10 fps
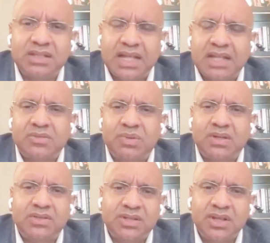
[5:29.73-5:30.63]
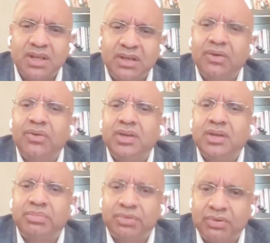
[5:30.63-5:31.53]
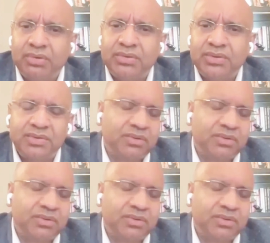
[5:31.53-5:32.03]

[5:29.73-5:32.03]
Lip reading: And that's what going abroad